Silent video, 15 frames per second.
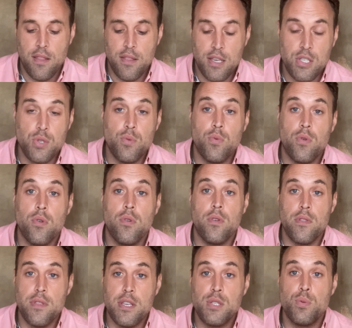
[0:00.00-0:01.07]
This
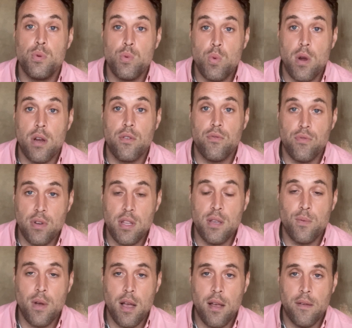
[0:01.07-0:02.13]
would work really
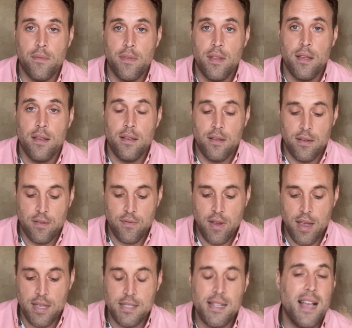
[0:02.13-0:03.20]
well,
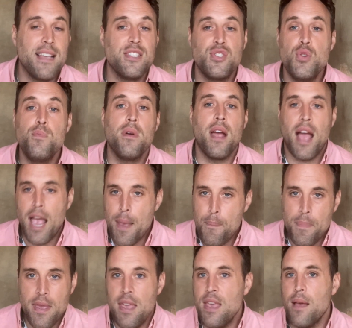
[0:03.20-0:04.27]
right? It's not super
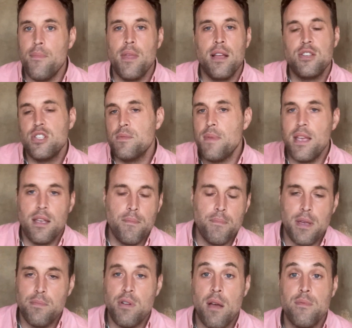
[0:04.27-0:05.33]
hypey. I'm not just making
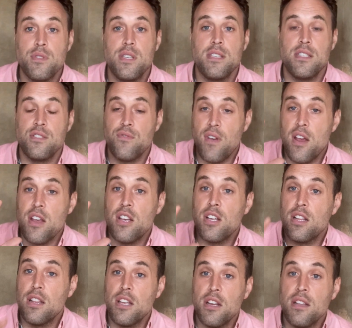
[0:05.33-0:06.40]
big promises. It's very
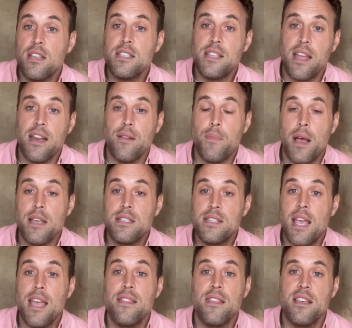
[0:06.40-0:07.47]
clearly stated. By
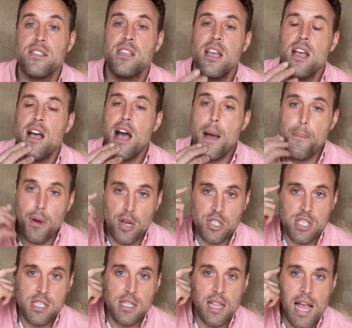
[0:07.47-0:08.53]
saying this, a
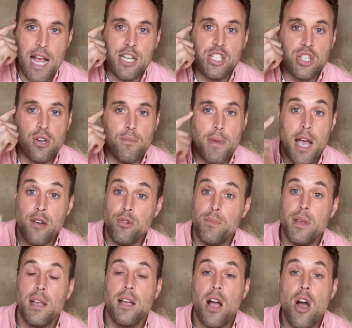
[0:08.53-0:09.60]
person's logical mind would
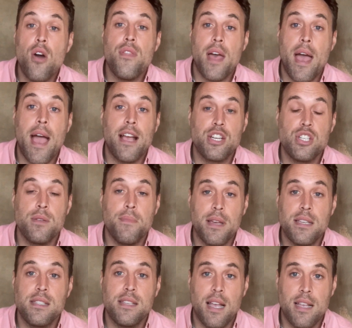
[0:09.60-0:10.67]
be like, oh, that actually
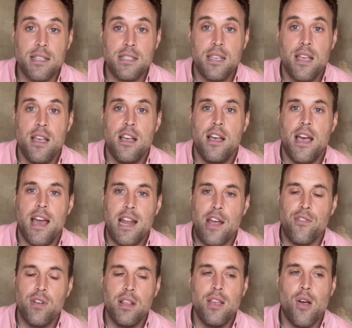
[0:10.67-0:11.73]
makes sense. And I
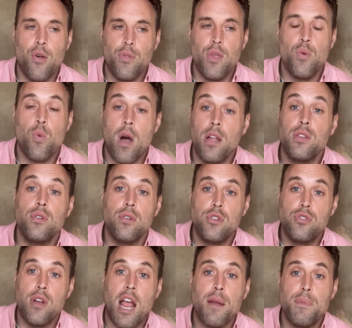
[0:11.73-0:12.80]
really only want to
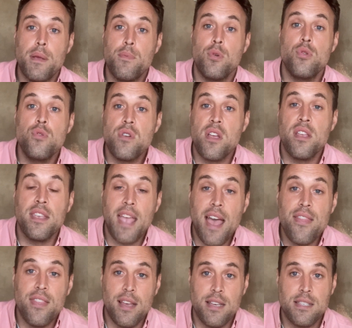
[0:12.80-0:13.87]
attract people who can
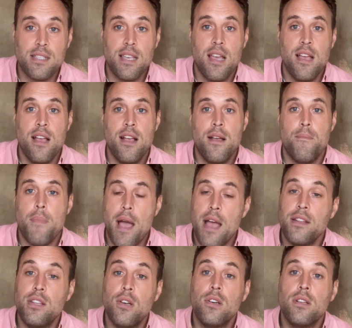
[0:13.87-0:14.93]
get this. My
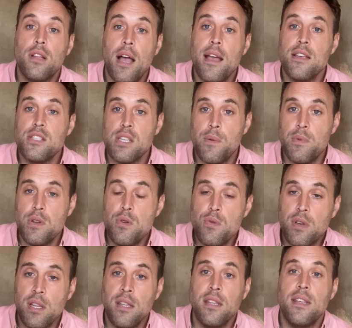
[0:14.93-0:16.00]
ideal client is someone who
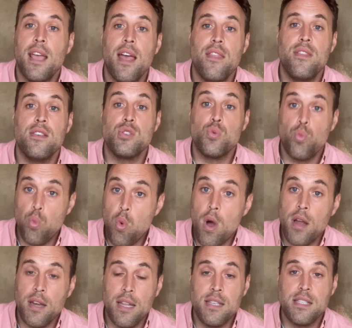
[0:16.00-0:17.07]
can get this
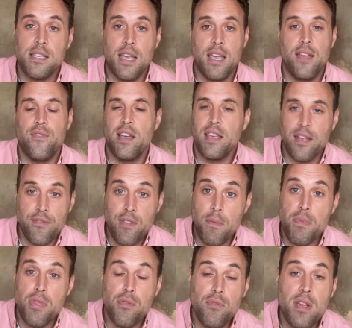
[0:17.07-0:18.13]
one insight. If I give them
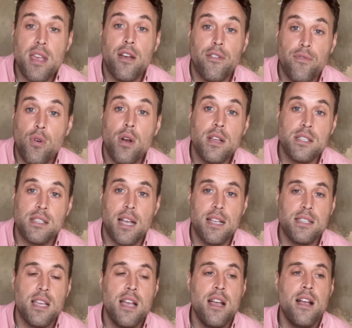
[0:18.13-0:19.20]
3 or 4
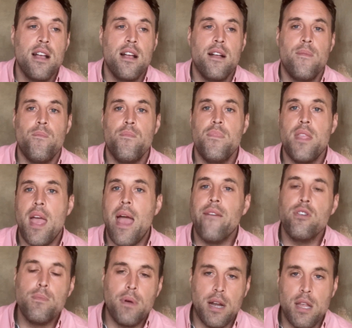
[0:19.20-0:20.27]
insights,
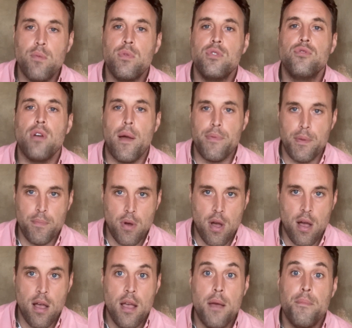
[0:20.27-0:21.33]
everybody would drop the
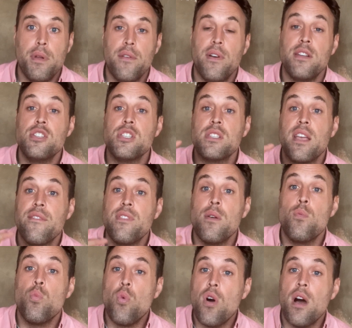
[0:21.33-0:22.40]
ball. But if I just give
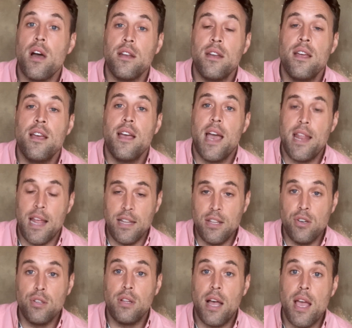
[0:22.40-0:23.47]
them one, an
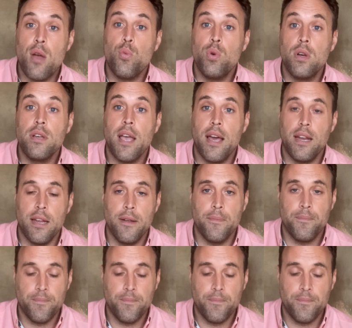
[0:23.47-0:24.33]
ideal client will get it.